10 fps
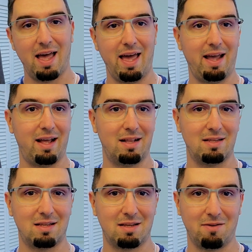
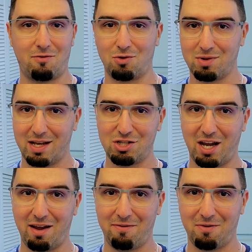and for today's
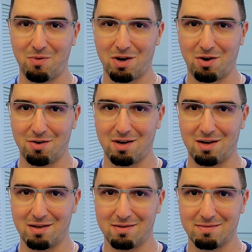shave we're
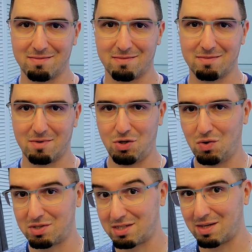gonna
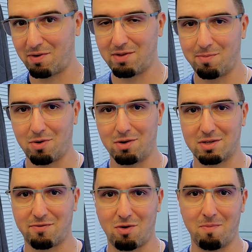use some of the
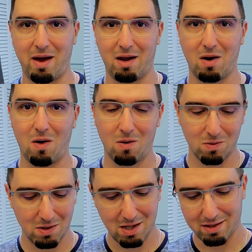products from my
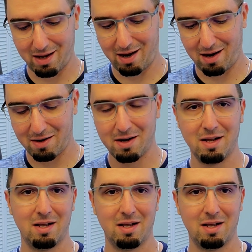haul there.